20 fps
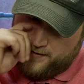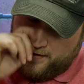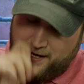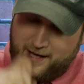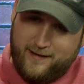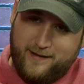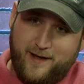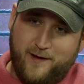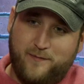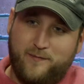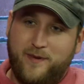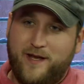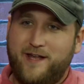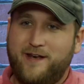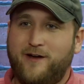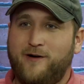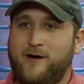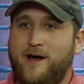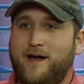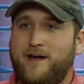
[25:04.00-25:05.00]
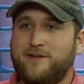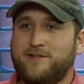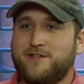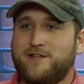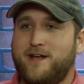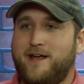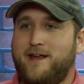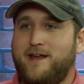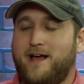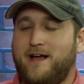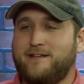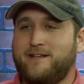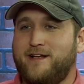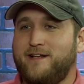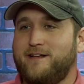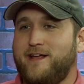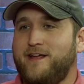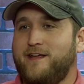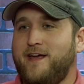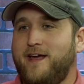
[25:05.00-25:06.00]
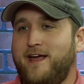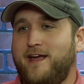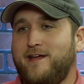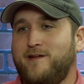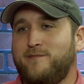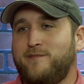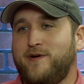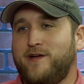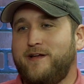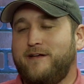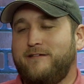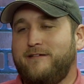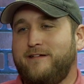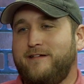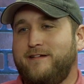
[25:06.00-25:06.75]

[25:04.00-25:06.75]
can they beat Ohio State? I think they can, but